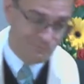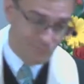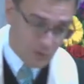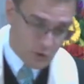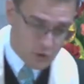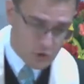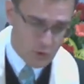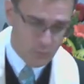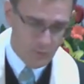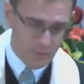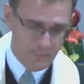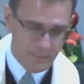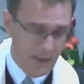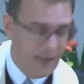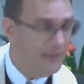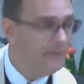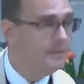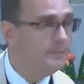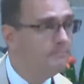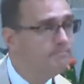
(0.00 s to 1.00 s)
Should we
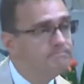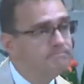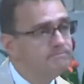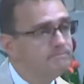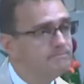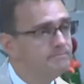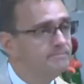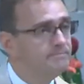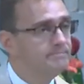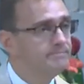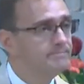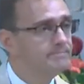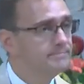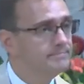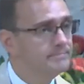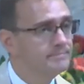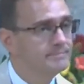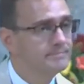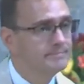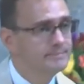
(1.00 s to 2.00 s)
pay them
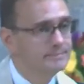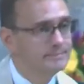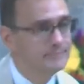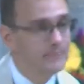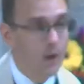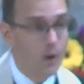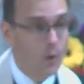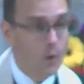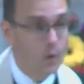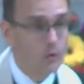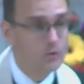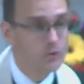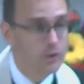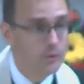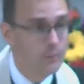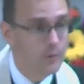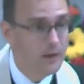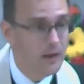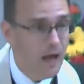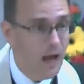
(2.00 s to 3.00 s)
or
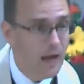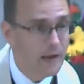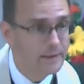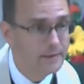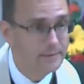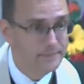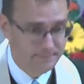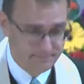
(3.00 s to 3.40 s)
should we not?"